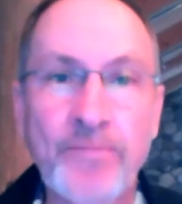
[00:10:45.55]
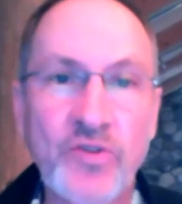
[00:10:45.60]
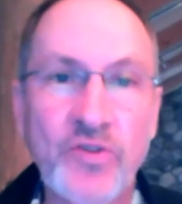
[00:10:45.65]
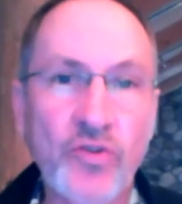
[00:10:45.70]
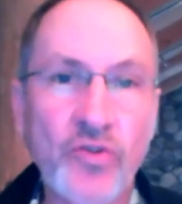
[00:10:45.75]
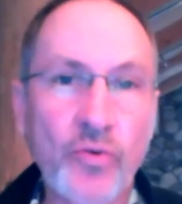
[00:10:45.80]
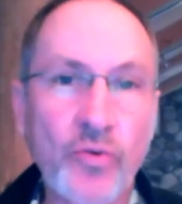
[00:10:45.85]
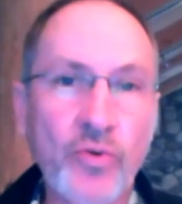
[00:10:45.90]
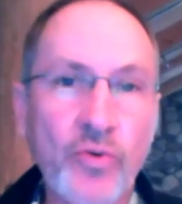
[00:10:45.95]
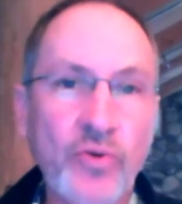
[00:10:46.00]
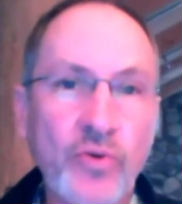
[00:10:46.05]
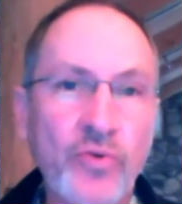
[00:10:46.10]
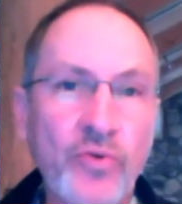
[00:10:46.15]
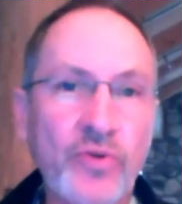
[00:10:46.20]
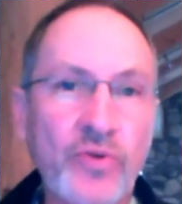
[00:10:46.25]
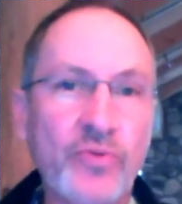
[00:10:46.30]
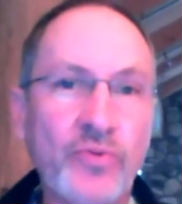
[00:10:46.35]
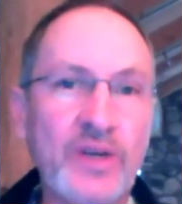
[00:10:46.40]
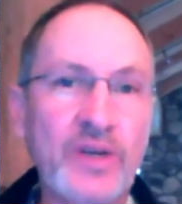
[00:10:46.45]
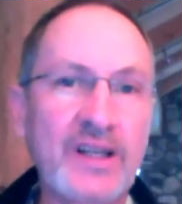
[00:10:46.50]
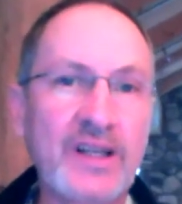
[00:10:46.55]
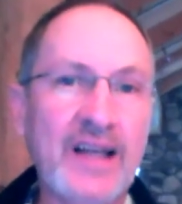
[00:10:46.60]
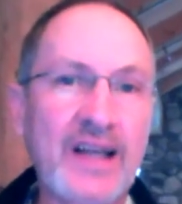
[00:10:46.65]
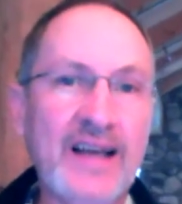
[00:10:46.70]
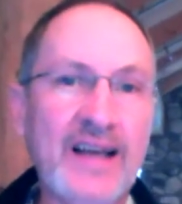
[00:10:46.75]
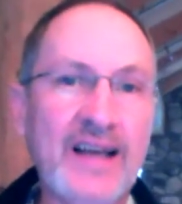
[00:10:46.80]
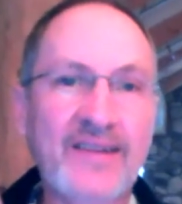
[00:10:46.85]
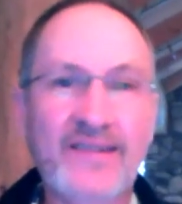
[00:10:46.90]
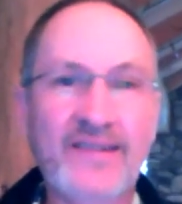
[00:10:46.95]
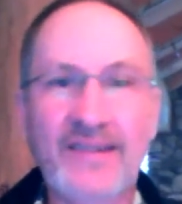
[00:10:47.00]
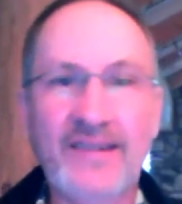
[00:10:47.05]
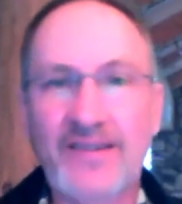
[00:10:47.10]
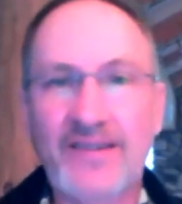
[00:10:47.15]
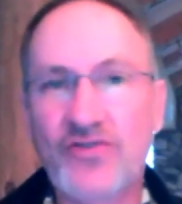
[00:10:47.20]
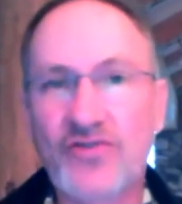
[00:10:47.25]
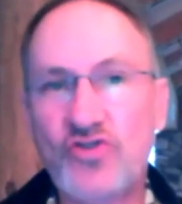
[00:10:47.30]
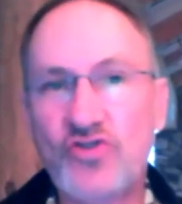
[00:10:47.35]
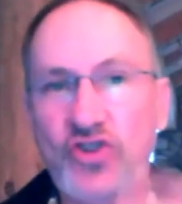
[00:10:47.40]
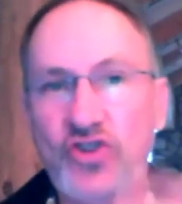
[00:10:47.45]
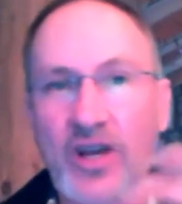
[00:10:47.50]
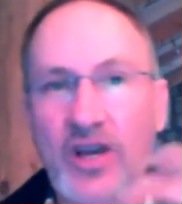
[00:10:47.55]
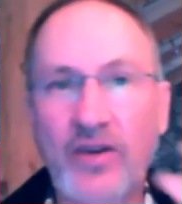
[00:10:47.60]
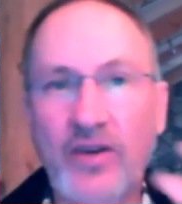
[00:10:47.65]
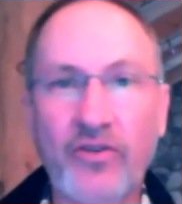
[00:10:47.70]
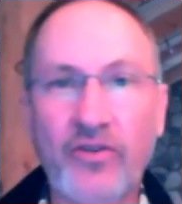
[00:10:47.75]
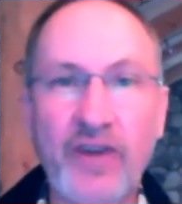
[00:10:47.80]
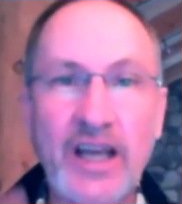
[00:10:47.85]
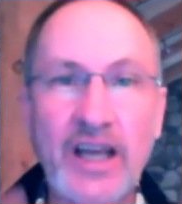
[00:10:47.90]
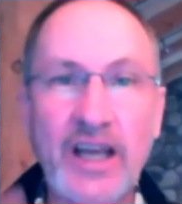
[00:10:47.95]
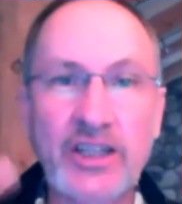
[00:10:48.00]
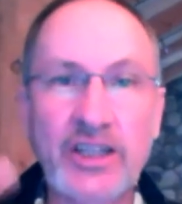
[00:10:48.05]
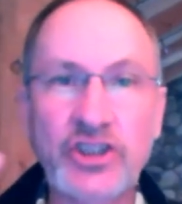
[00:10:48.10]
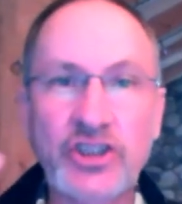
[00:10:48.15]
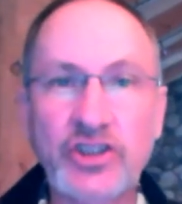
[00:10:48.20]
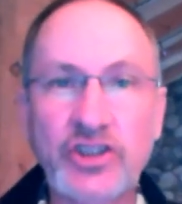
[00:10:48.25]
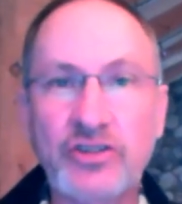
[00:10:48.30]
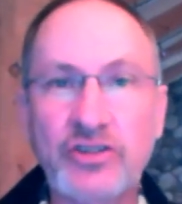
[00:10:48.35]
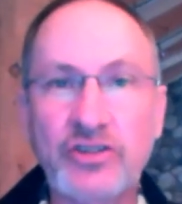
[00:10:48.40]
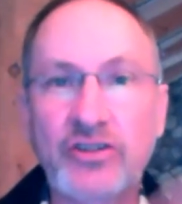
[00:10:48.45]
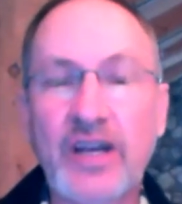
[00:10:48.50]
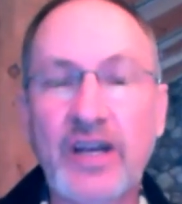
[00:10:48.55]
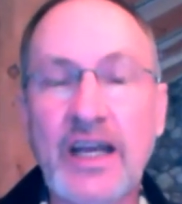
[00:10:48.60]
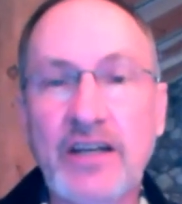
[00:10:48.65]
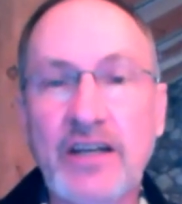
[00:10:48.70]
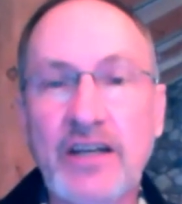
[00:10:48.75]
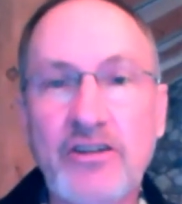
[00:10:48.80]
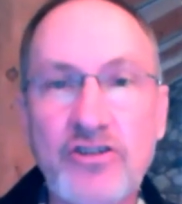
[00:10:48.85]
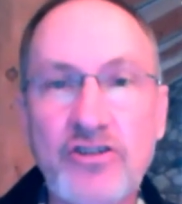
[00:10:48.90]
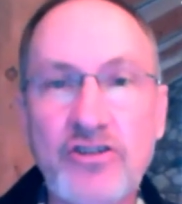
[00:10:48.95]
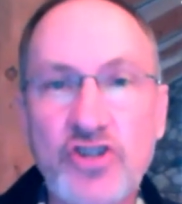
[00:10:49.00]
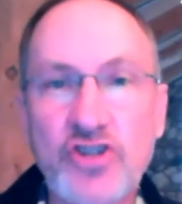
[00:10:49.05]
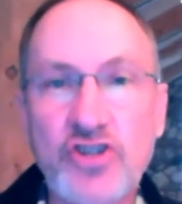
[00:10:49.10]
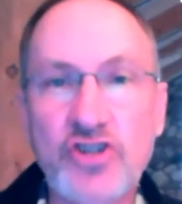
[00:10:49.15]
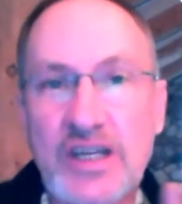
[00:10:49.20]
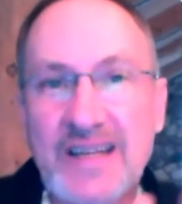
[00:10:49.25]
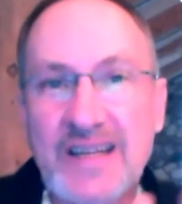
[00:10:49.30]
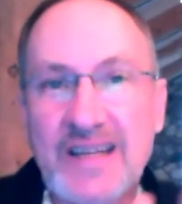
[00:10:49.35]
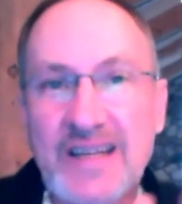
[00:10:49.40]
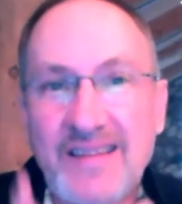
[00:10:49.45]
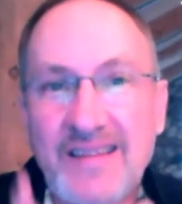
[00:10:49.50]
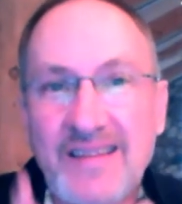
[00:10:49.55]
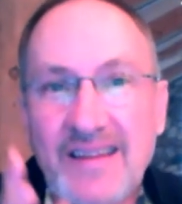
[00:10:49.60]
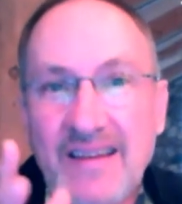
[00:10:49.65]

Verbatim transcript: So when we realize this generational energy,